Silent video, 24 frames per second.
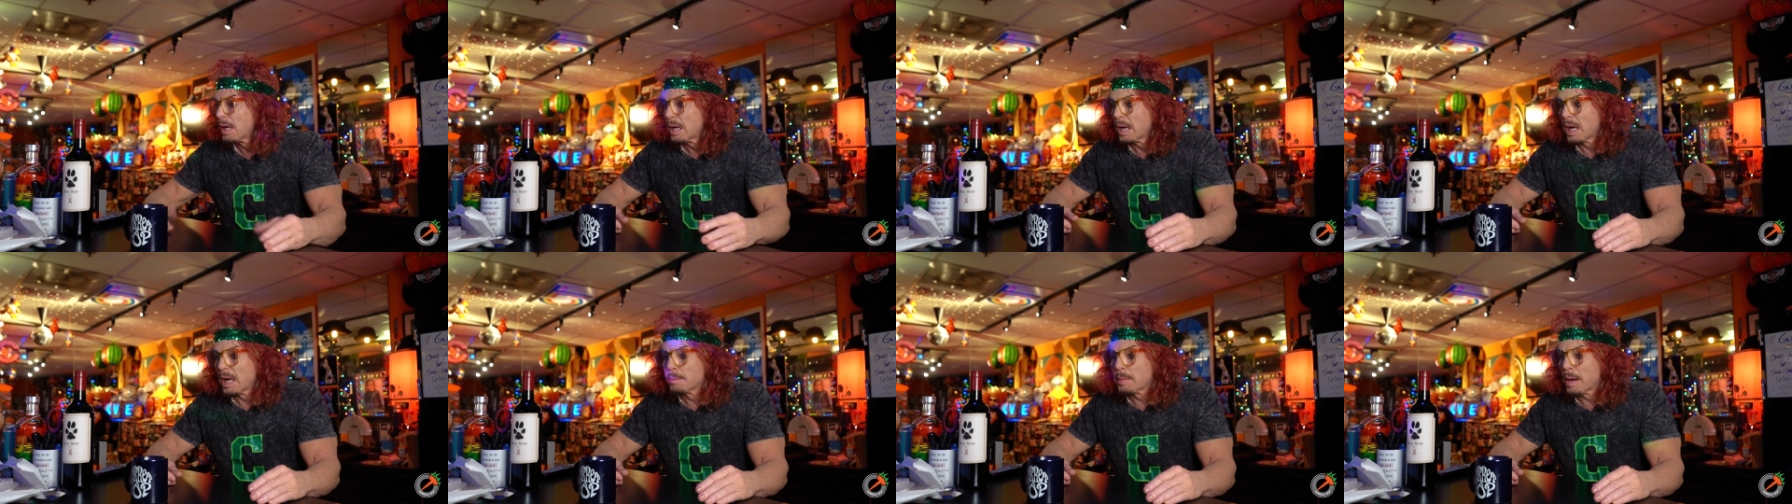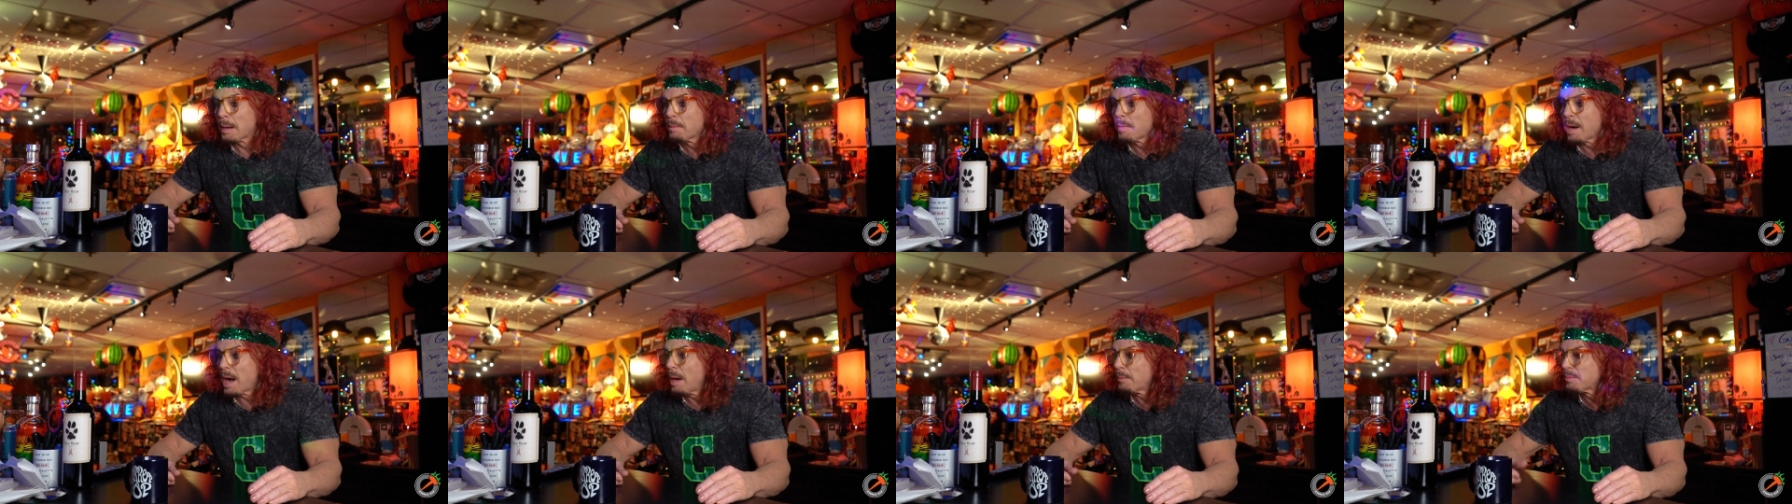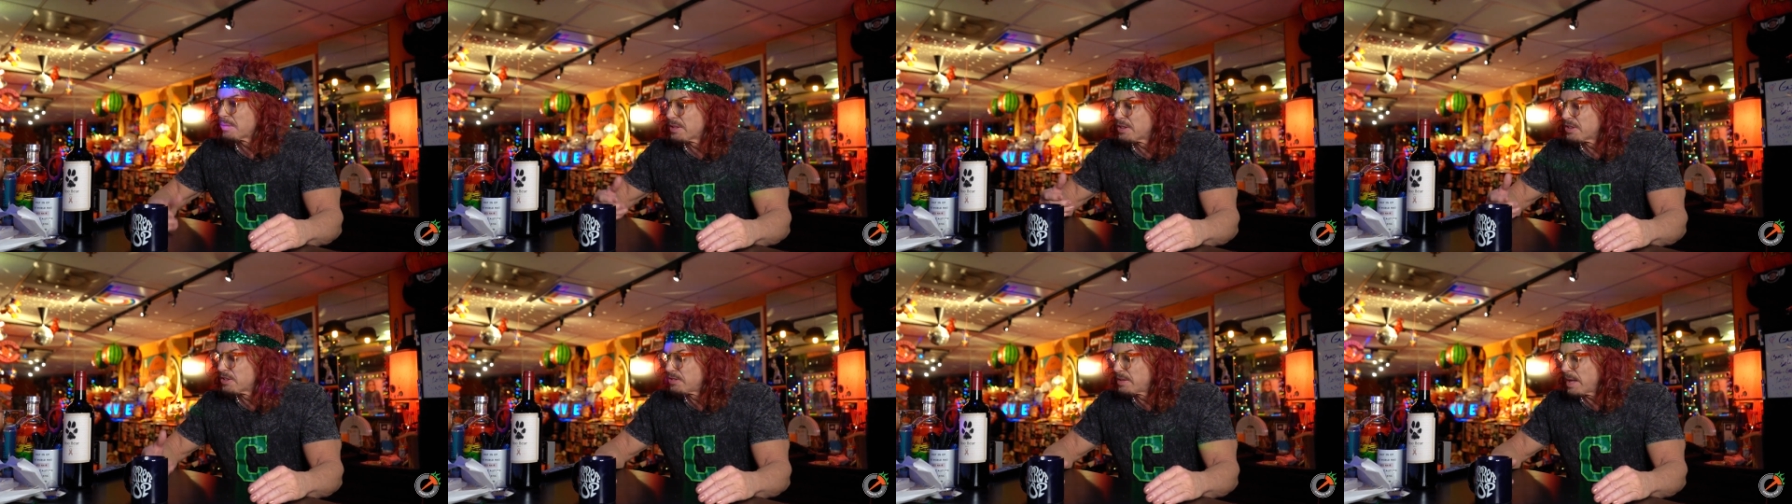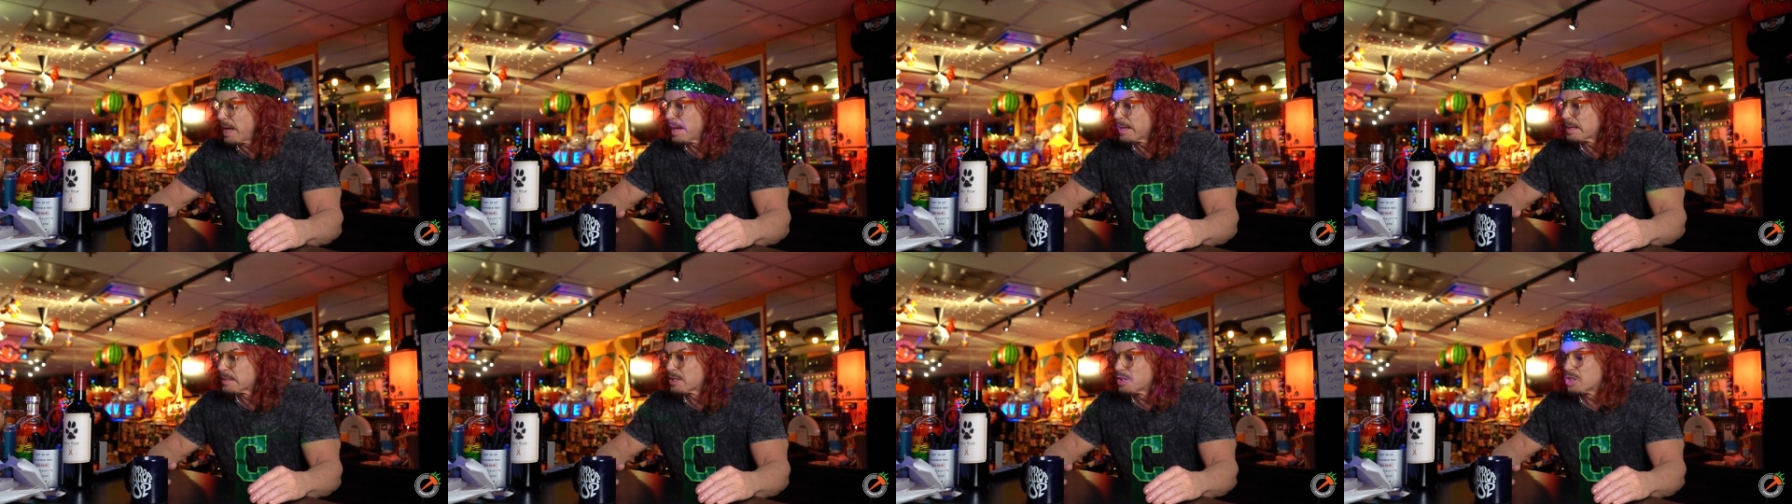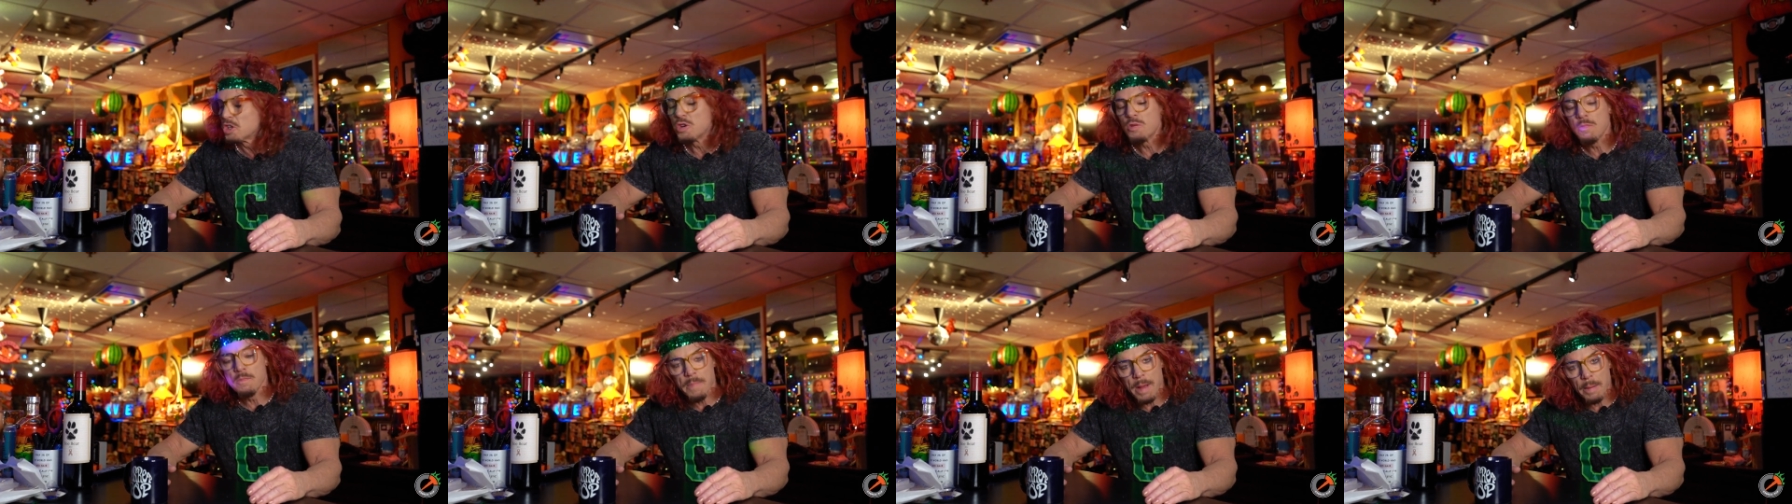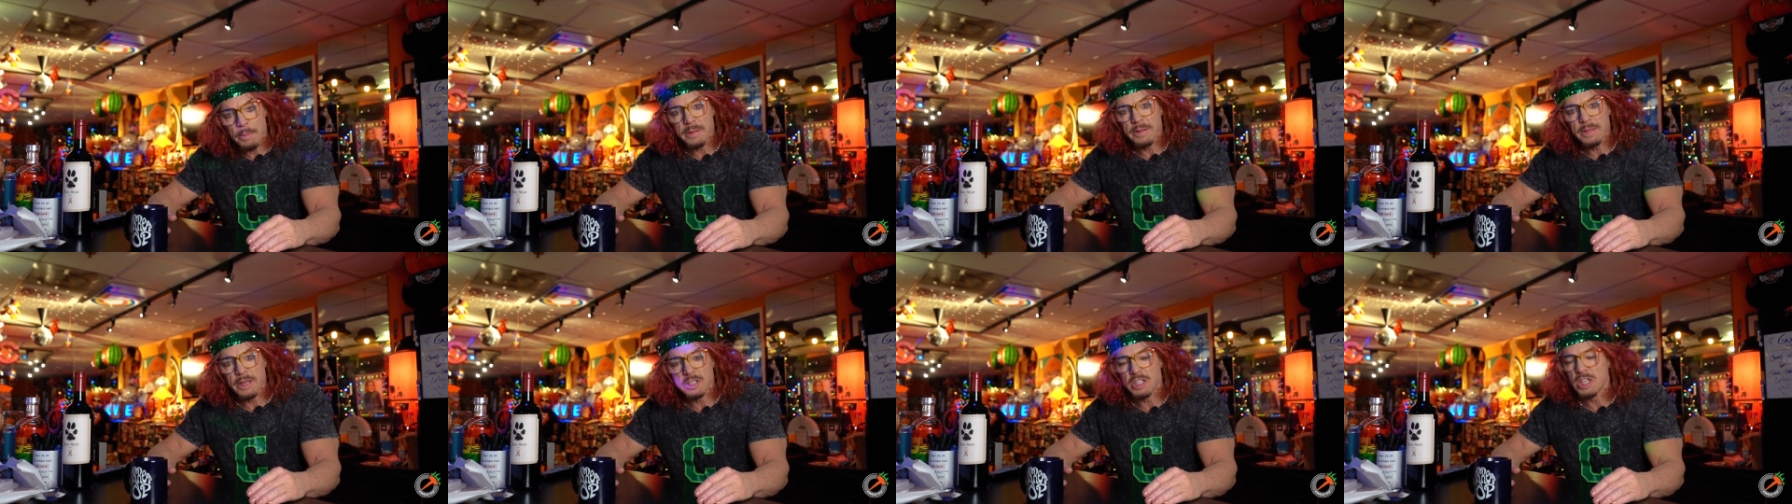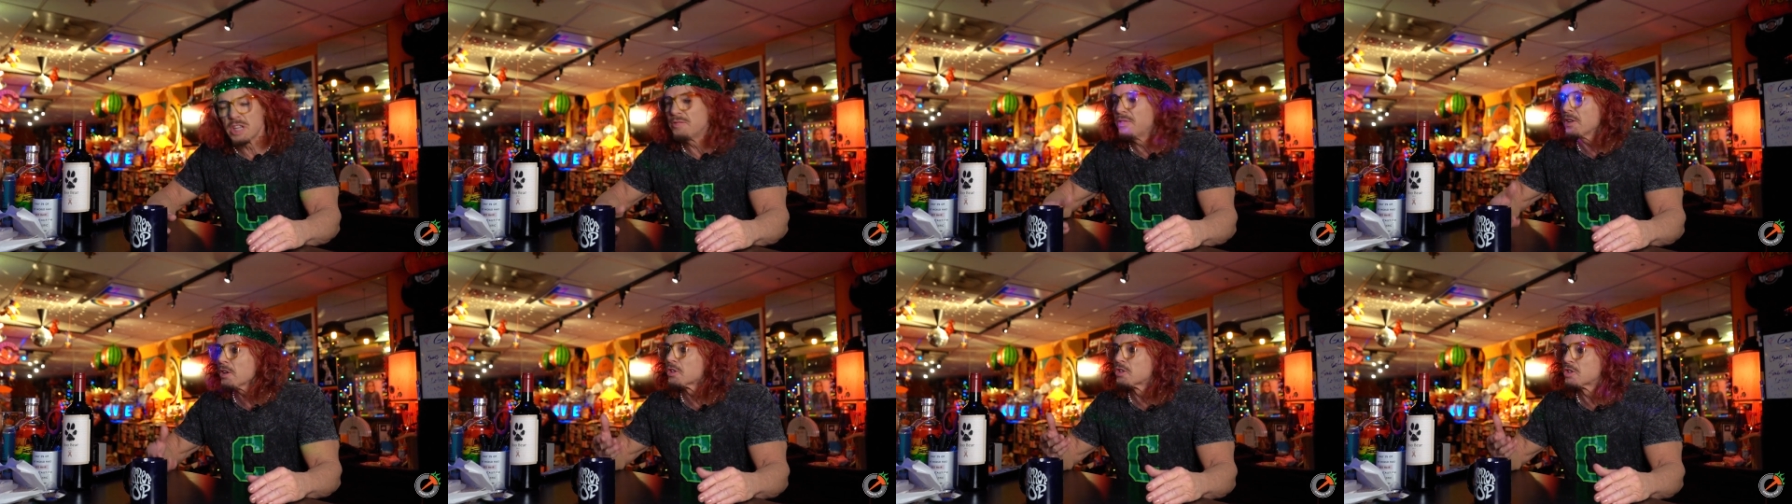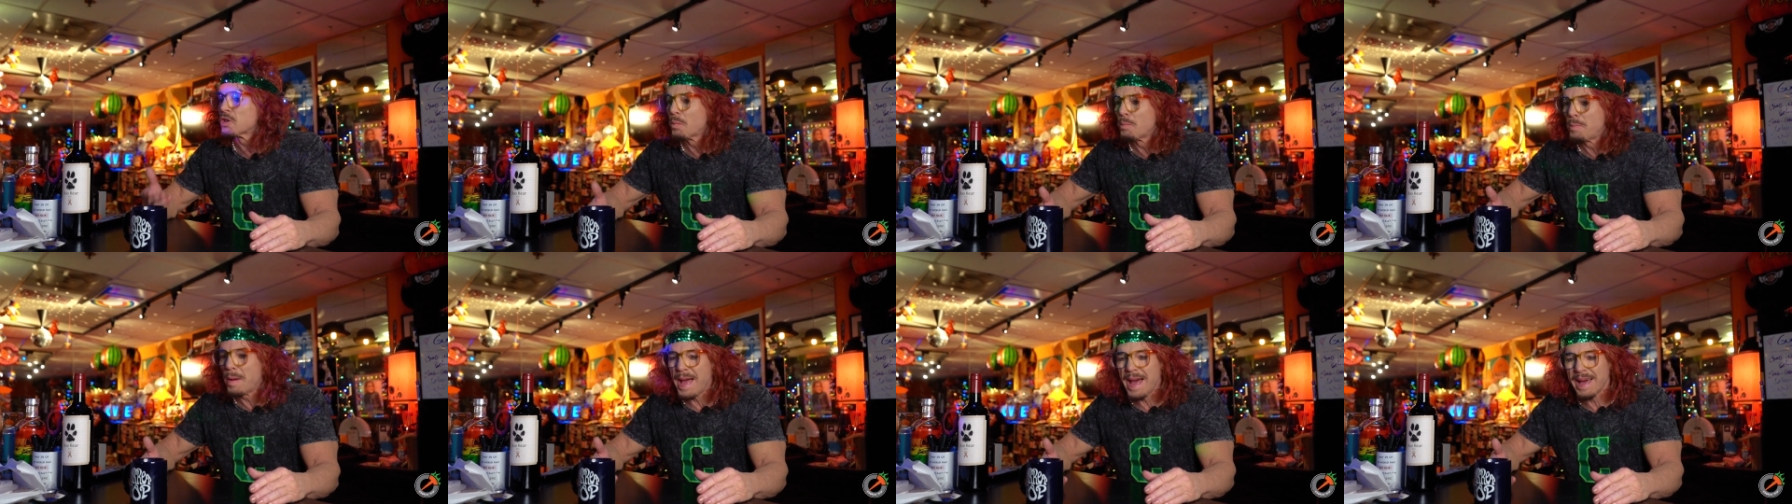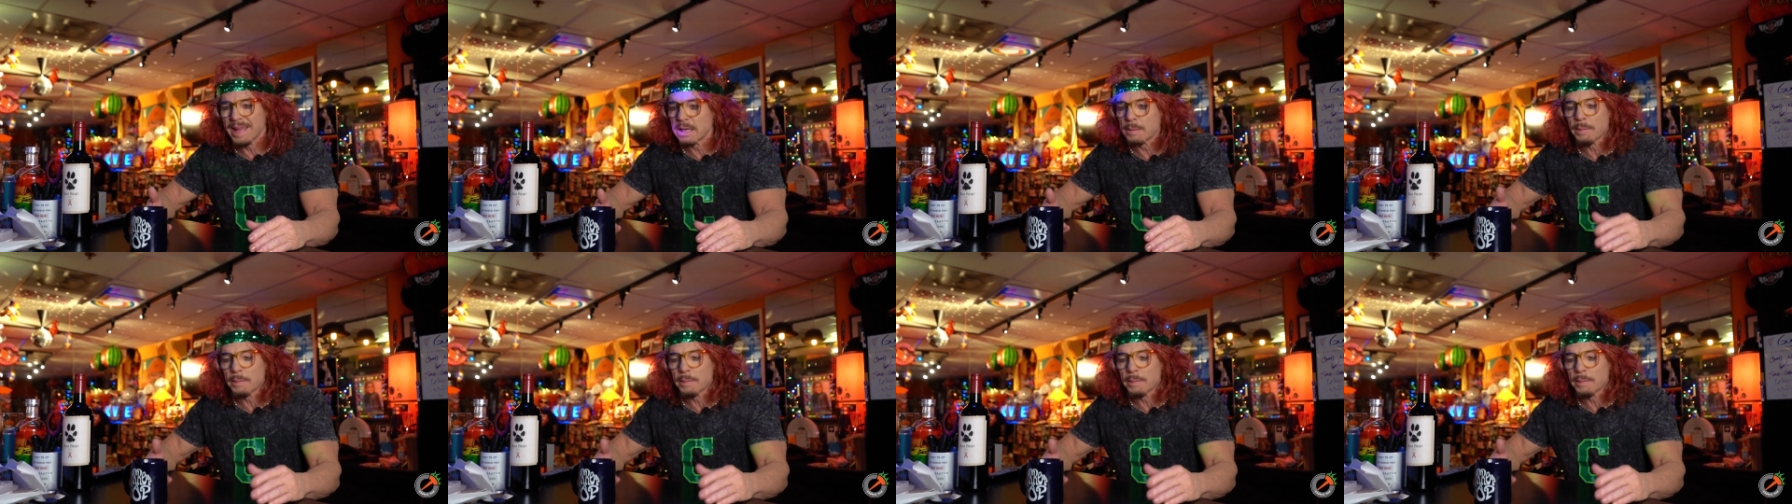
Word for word: And my mom to this day said, do you remember that? She felt so bad.